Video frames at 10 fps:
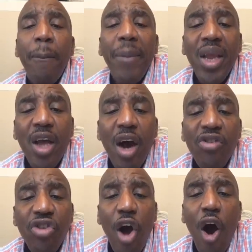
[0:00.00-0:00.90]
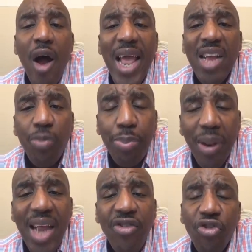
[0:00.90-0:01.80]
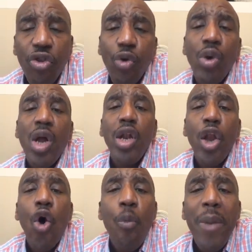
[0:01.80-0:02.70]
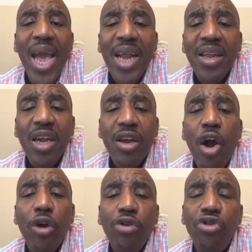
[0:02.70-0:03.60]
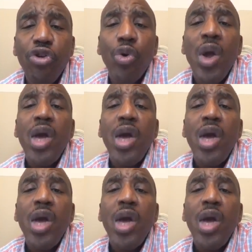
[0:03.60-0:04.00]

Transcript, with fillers: Because God has blessed you, no man can curse you.